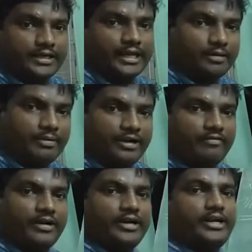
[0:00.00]
can be
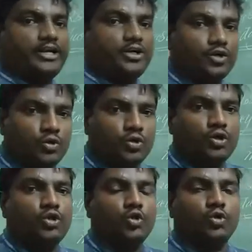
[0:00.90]
divided into
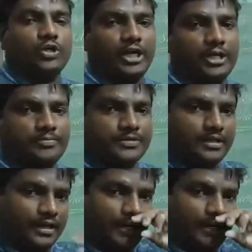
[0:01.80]
two types